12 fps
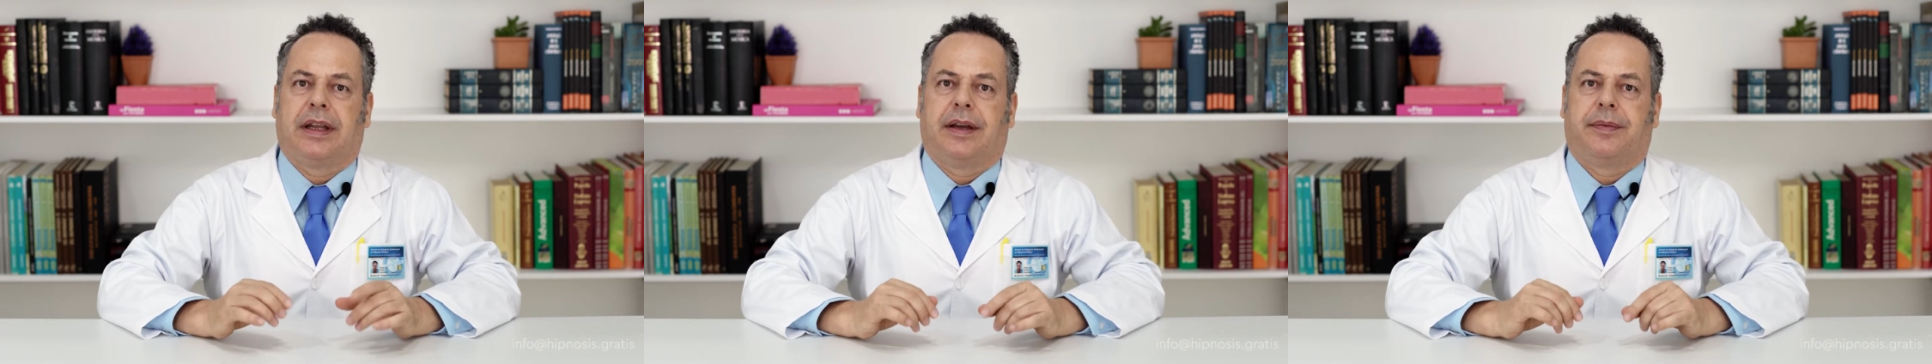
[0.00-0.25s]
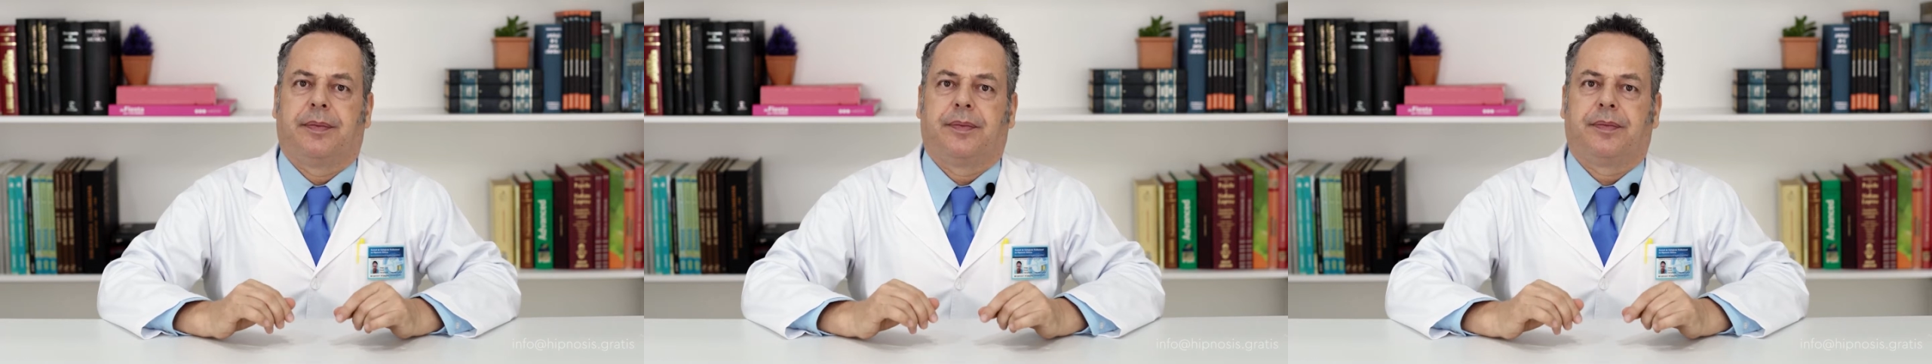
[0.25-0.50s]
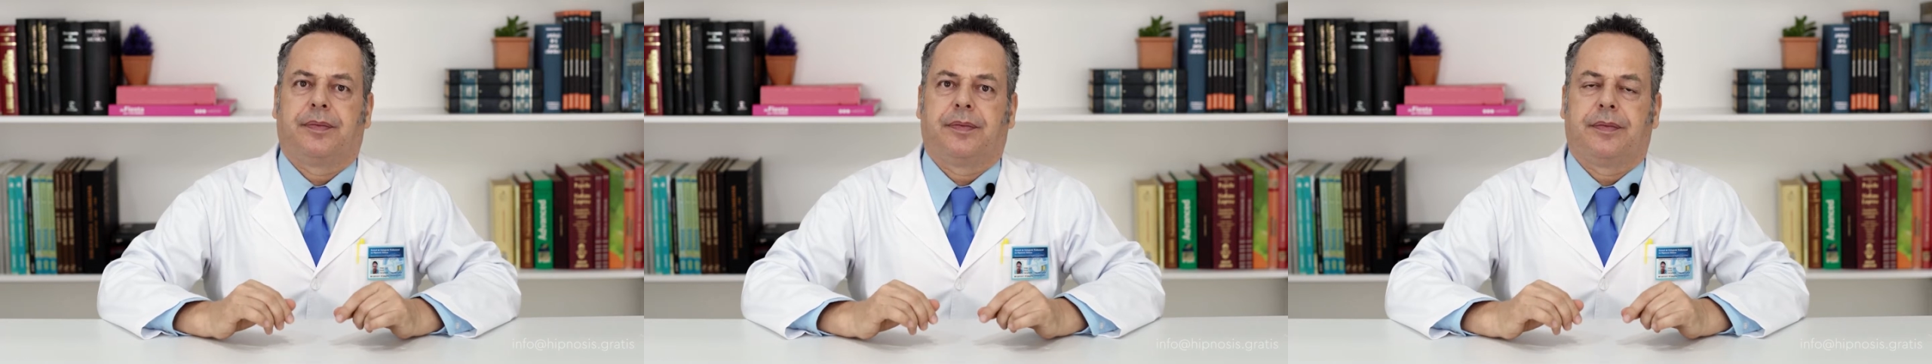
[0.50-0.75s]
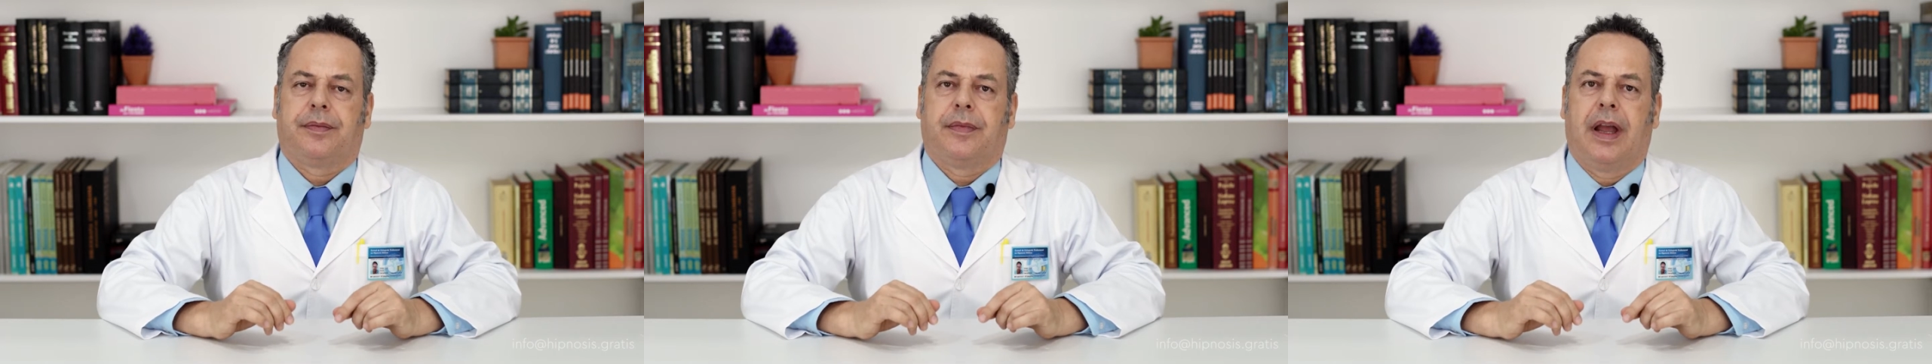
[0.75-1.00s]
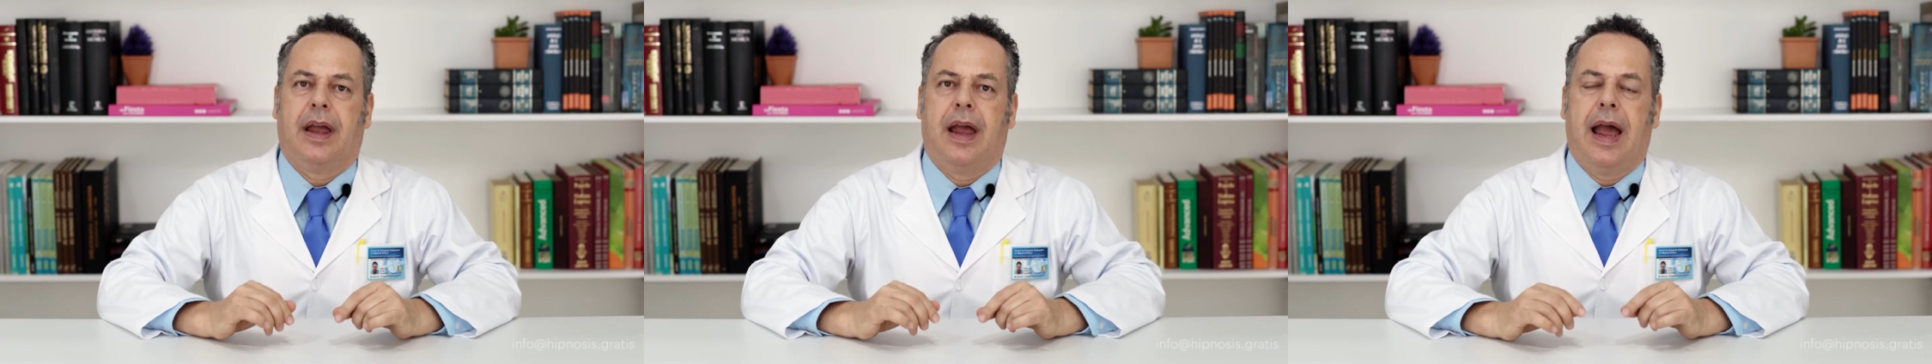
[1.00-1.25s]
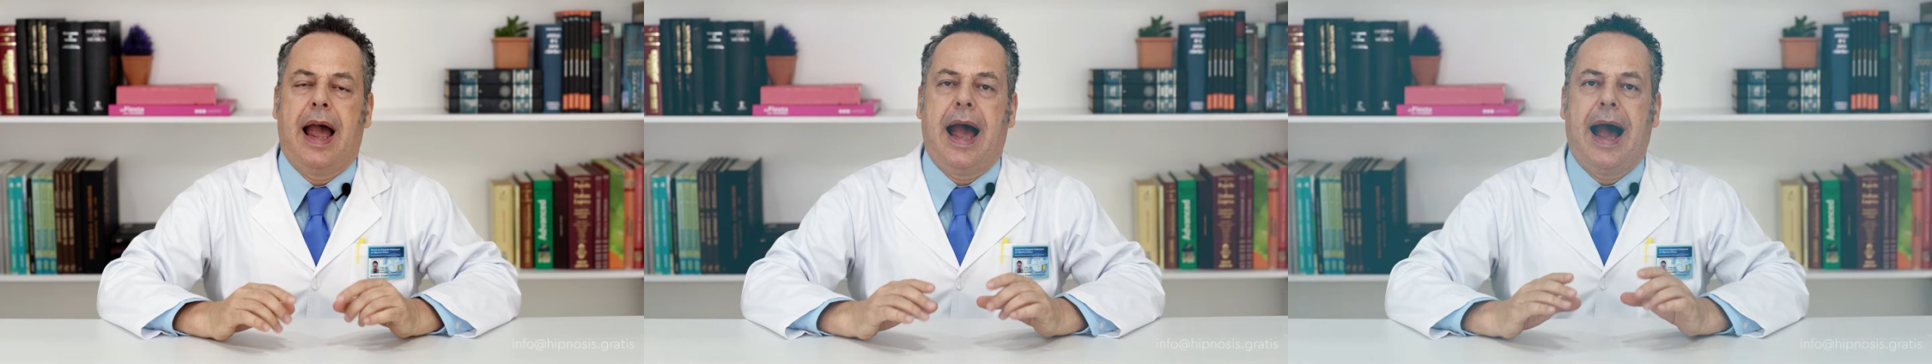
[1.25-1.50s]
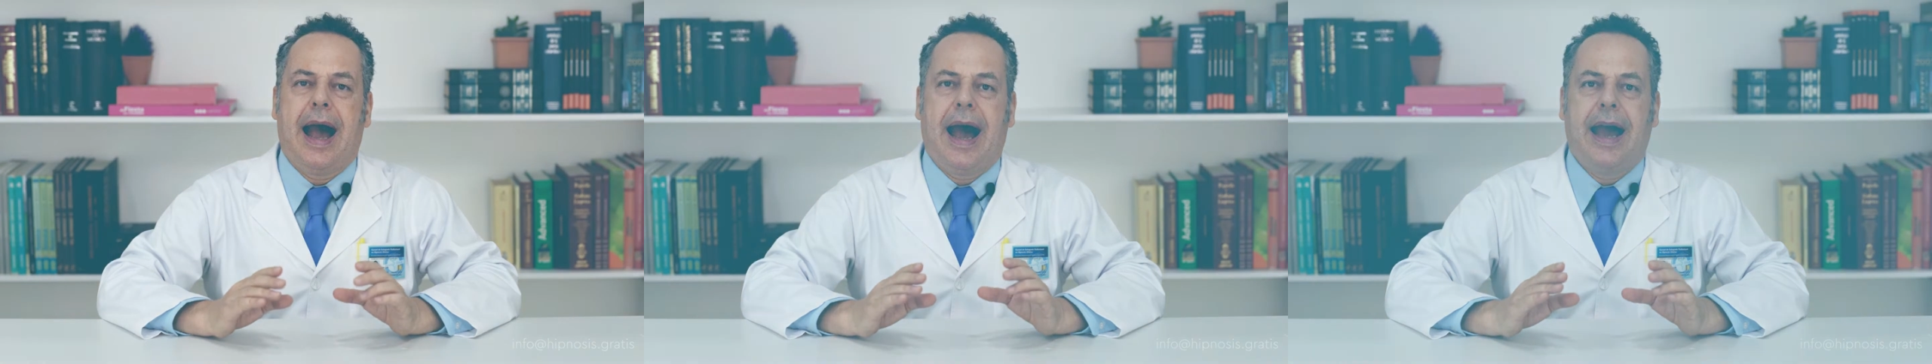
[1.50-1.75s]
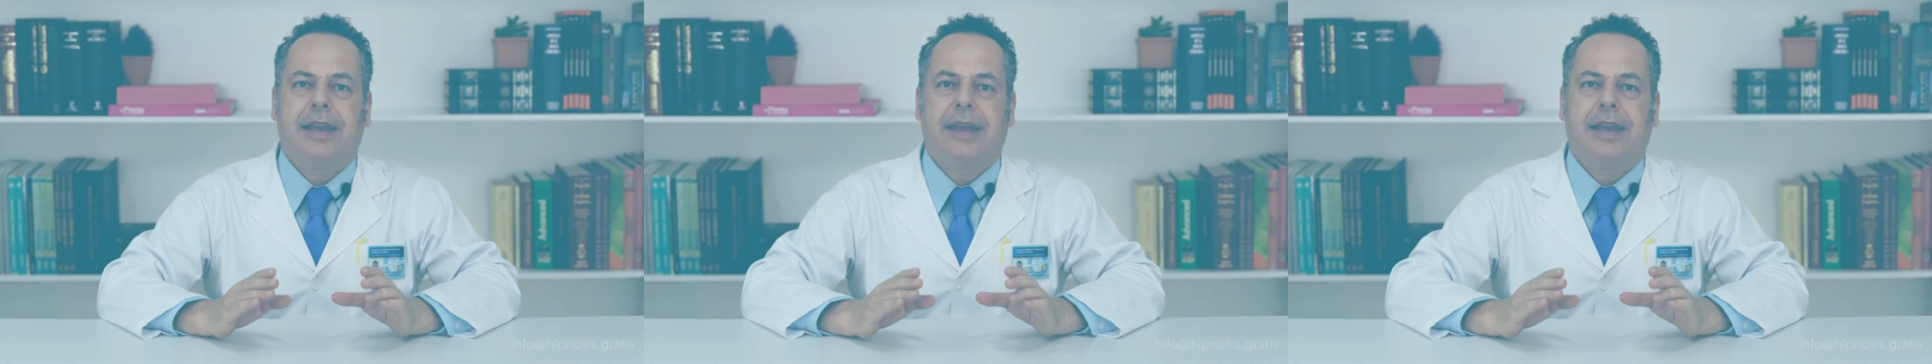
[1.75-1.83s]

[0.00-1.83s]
vigil phenomena, waking